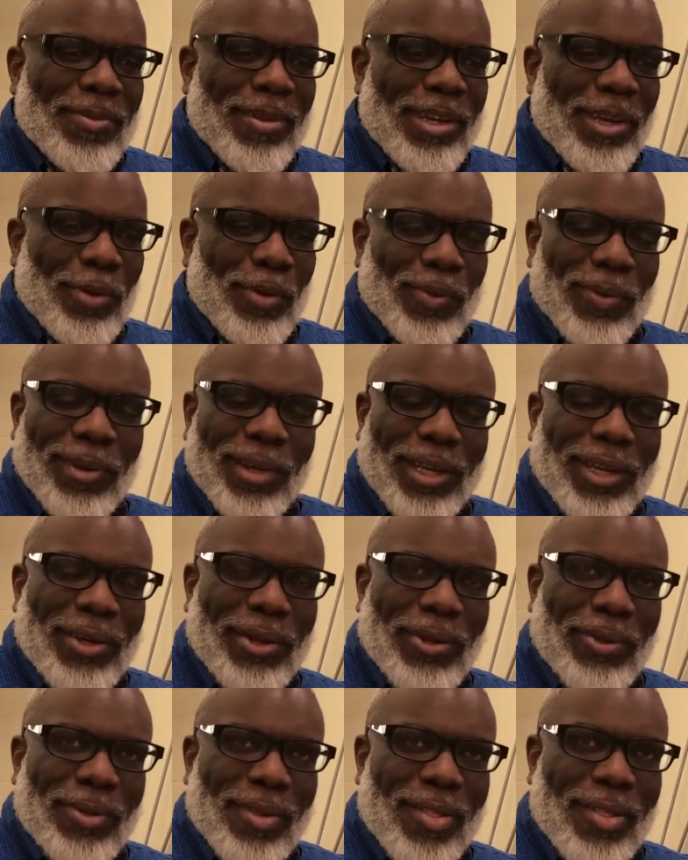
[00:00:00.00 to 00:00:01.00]
it was really
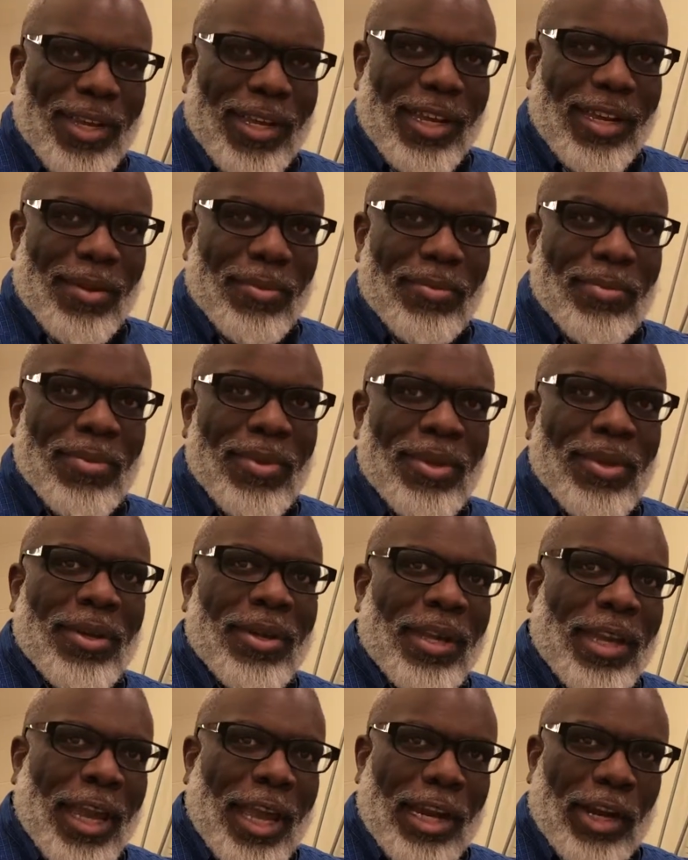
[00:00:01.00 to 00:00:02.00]
cool to see him
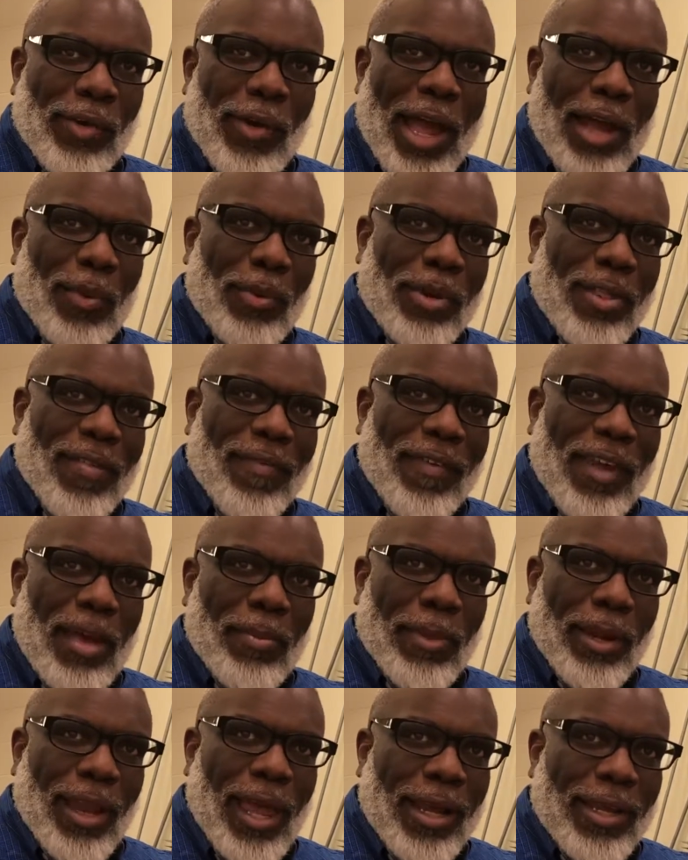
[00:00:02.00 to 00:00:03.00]
interact with his
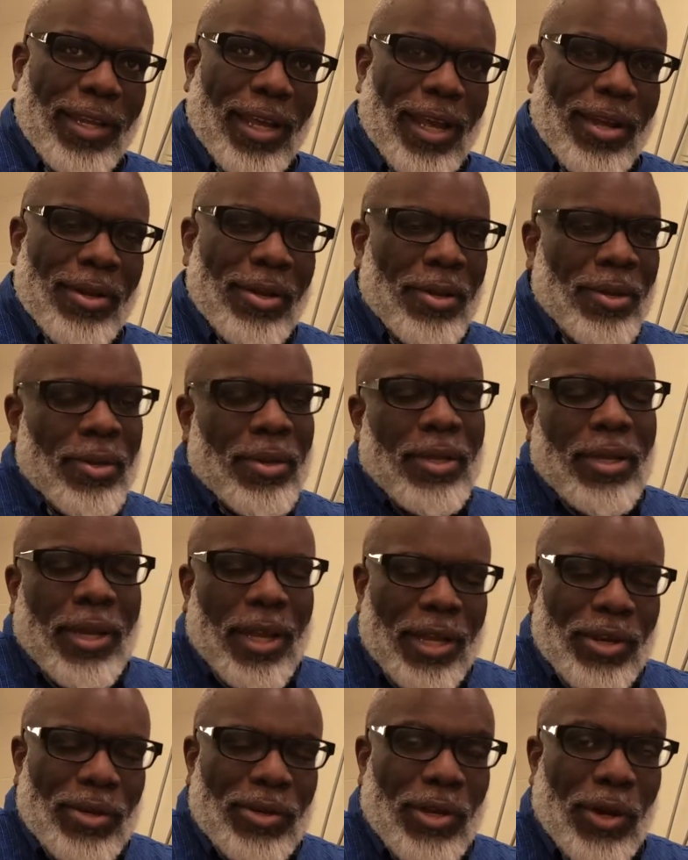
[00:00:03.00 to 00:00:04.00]
family like that.
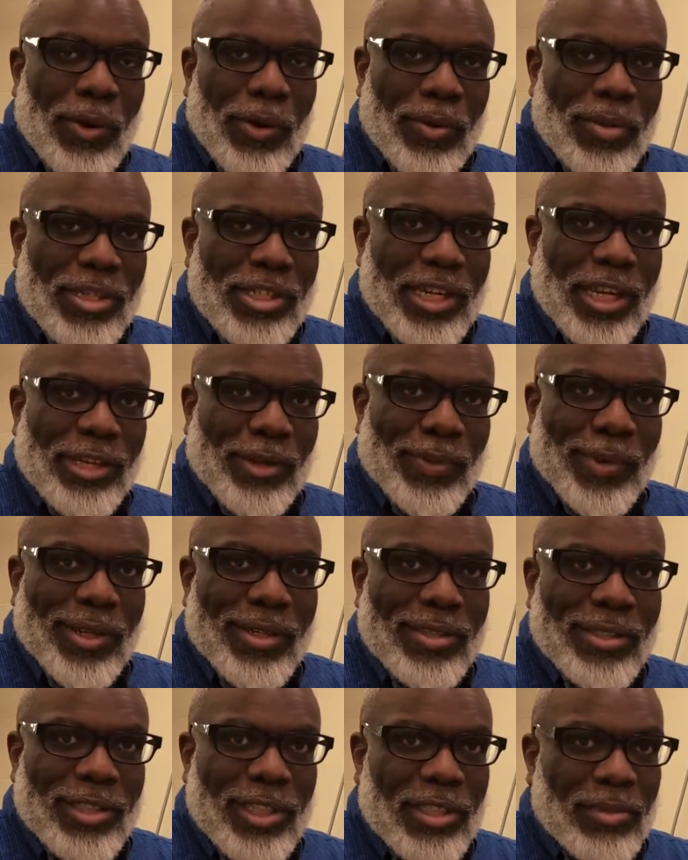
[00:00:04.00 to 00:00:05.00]
And you know it was genuine
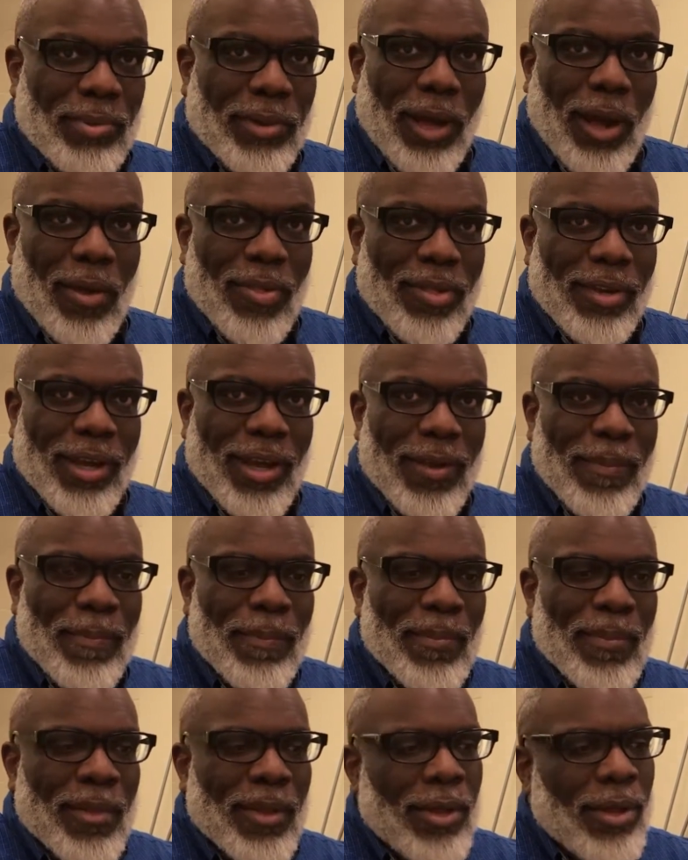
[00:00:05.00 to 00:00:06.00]
just because of
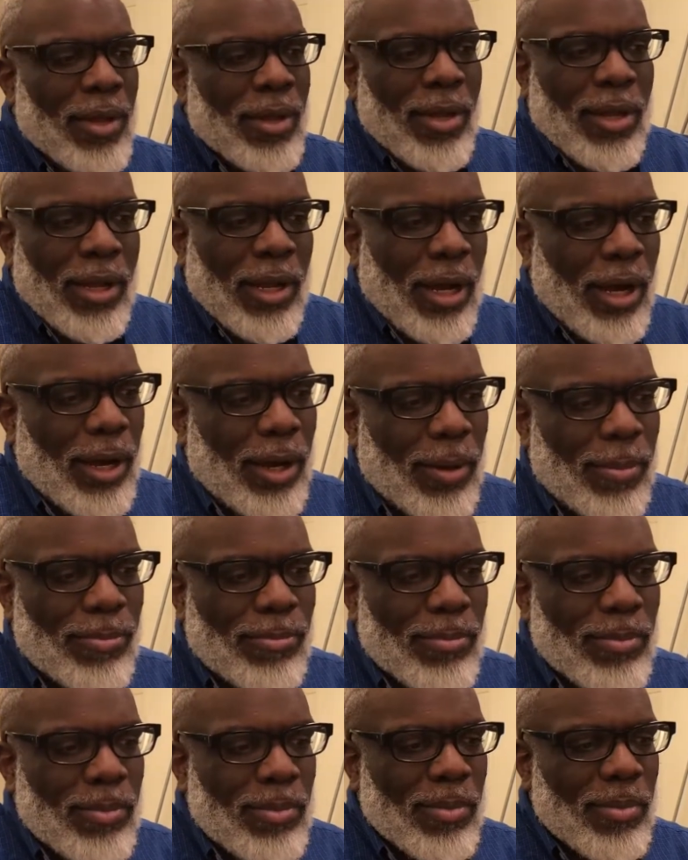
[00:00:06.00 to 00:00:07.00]
that.
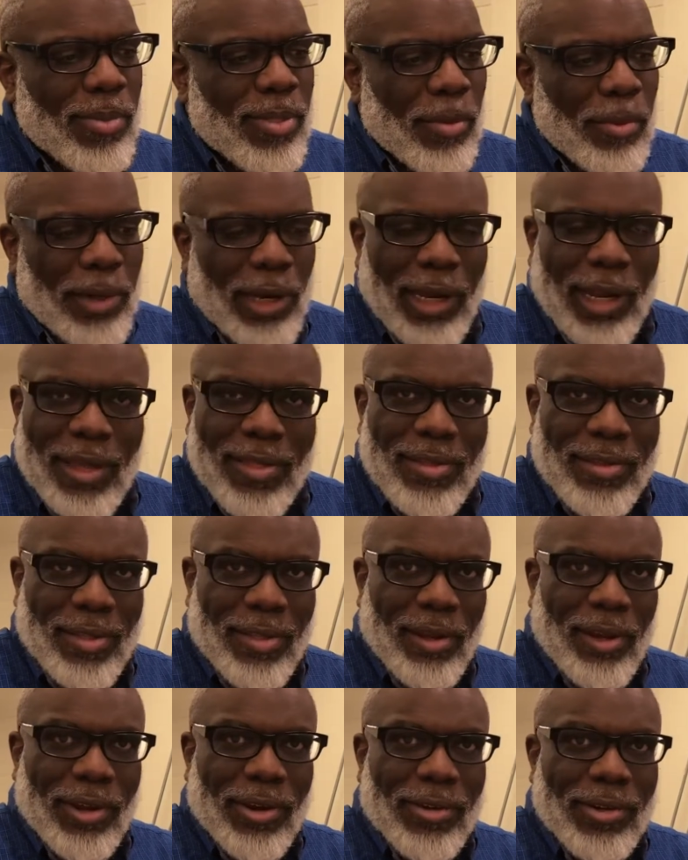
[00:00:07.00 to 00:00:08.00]
Some of the
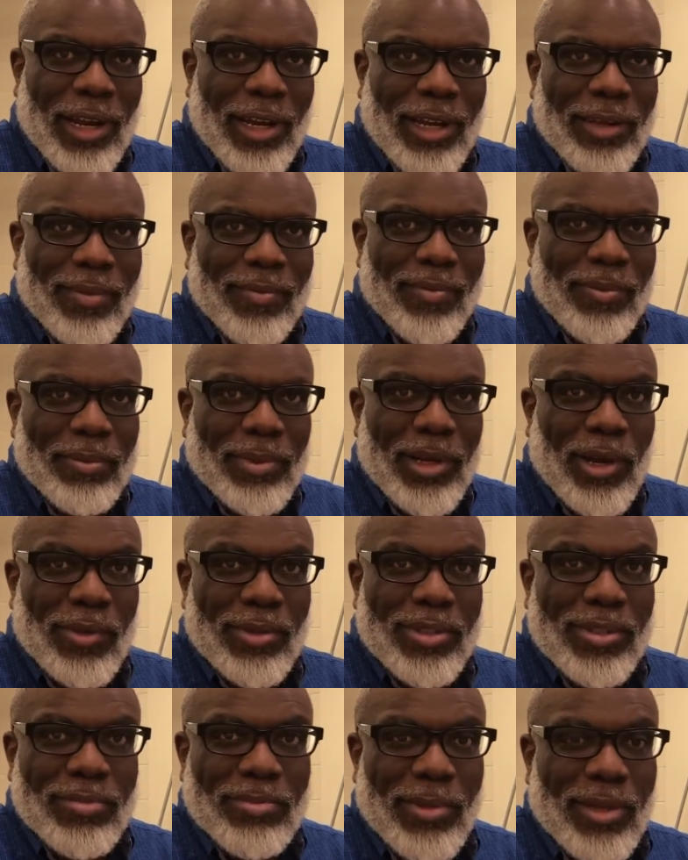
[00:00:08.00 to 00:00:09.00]
lessons learned from
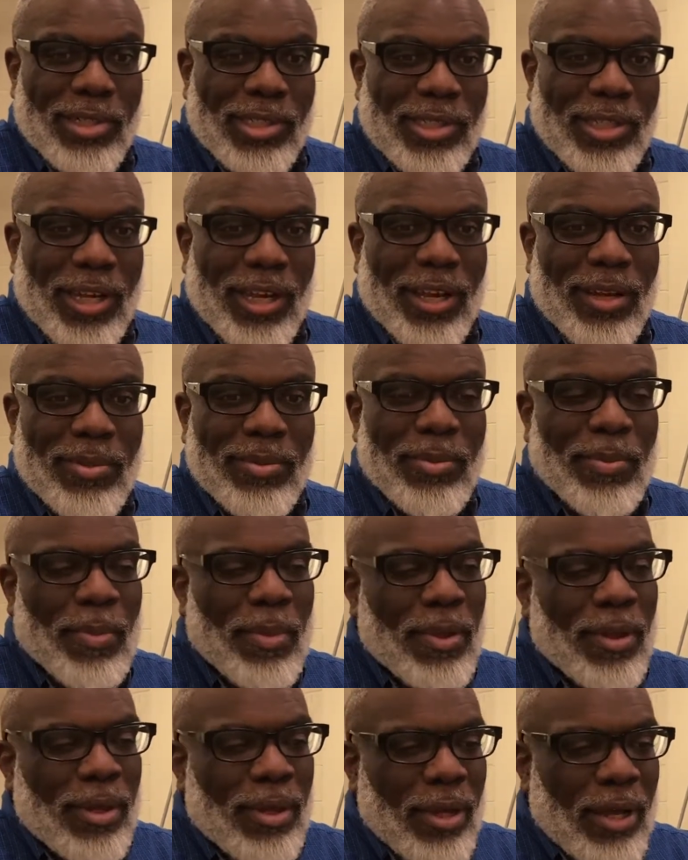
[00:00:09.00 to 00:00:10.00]
Coach Mothershed:
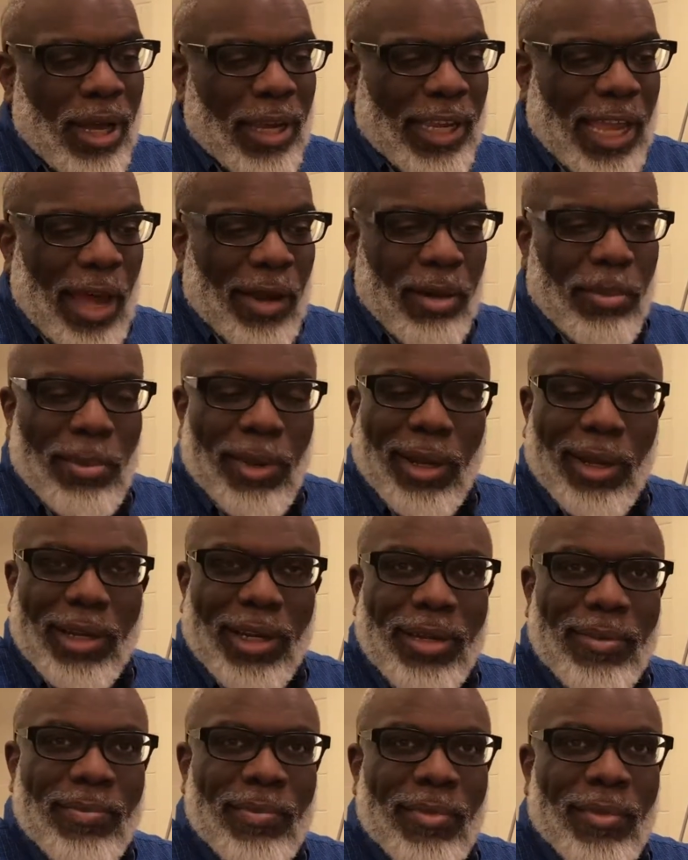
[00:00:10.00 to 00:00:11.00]
accountability.